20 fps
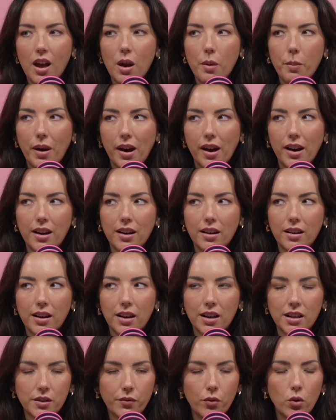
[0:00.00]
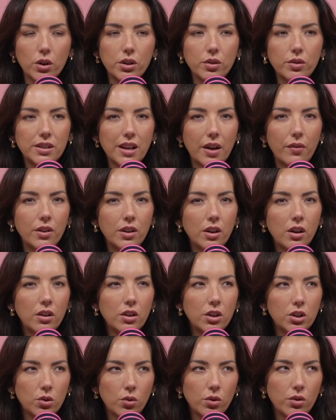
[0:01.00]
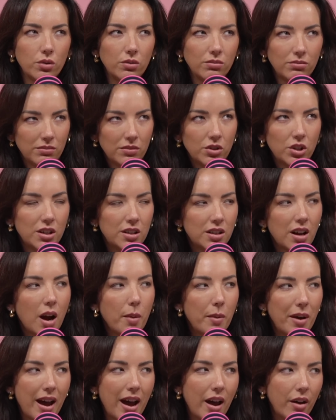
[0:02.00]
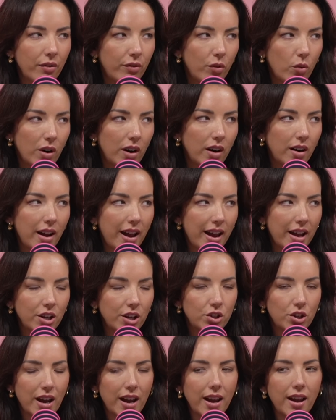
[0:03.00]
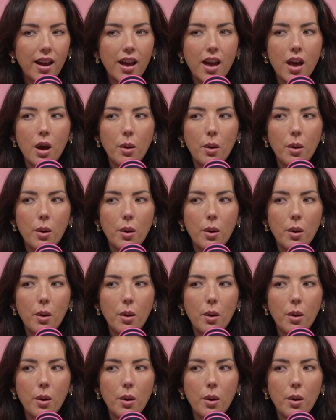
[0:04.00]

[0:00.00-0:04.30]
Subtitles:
But it's 4 till 7. The show should start about 4:30ish, right?